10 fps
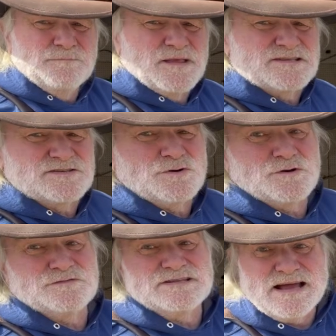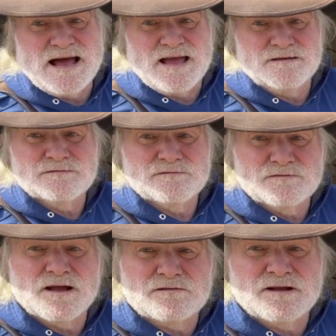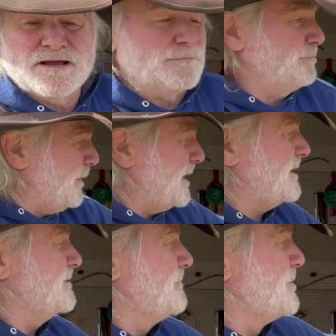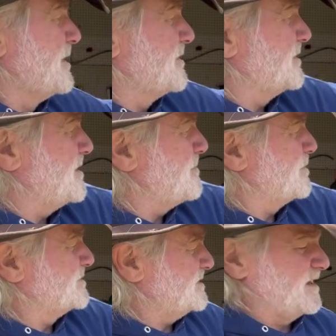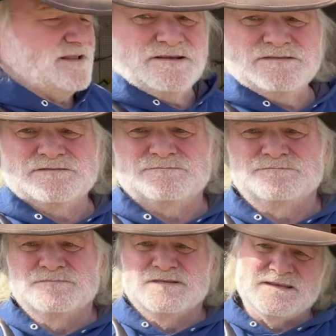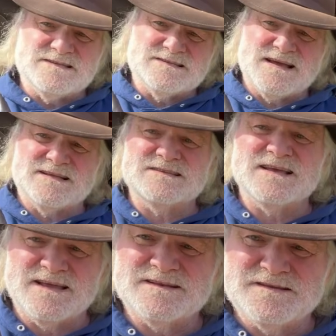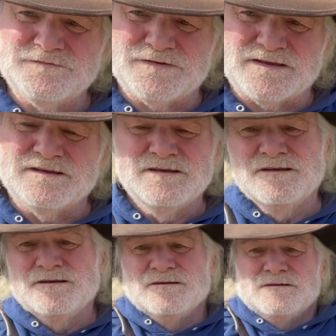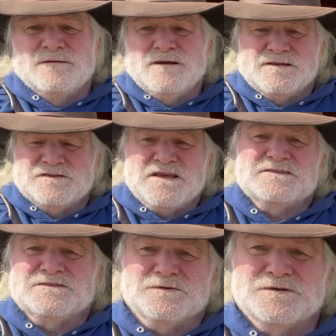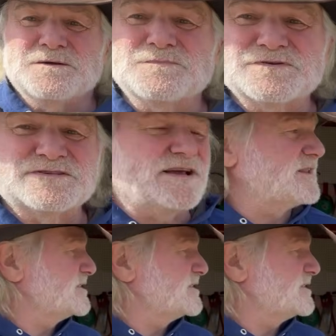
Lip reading: it's sort of a tie, right? But the numbers tell us, these non-scientific J-Stone numbers tell